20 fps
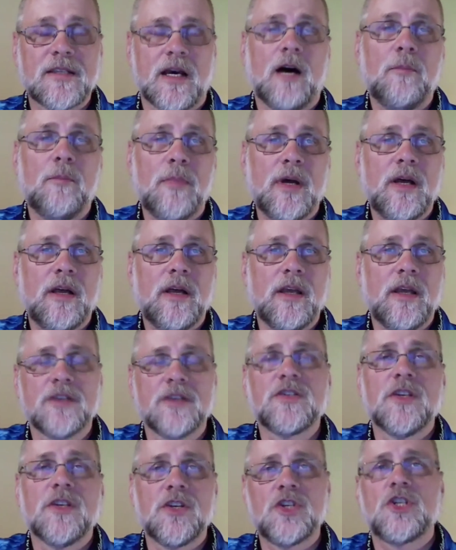Samba
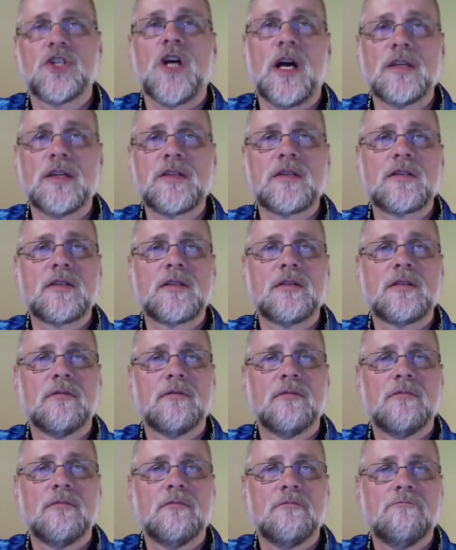isn't just
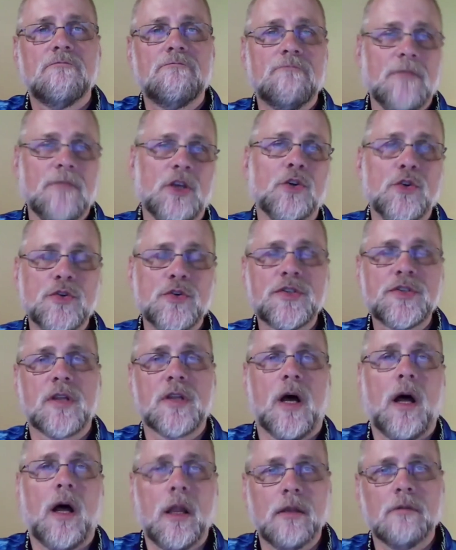
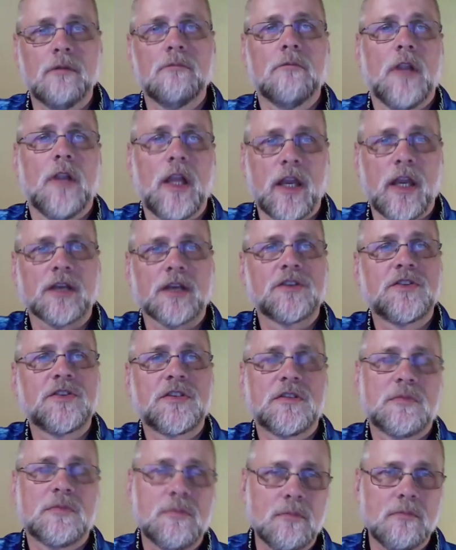used on Linux
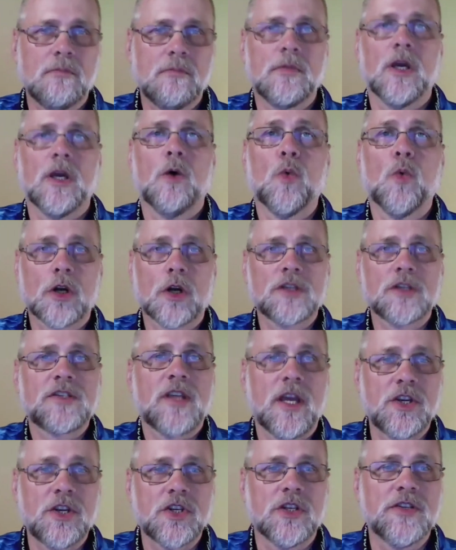you know,
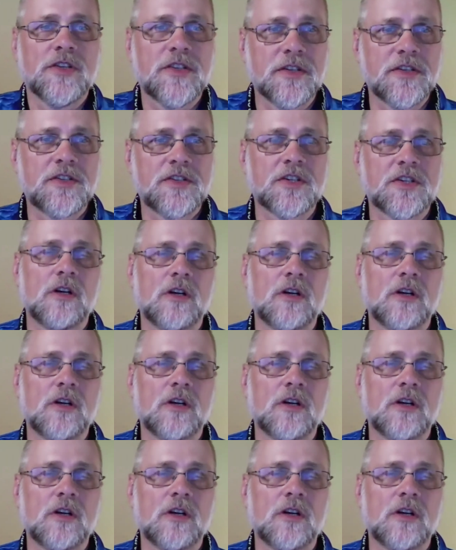workstations and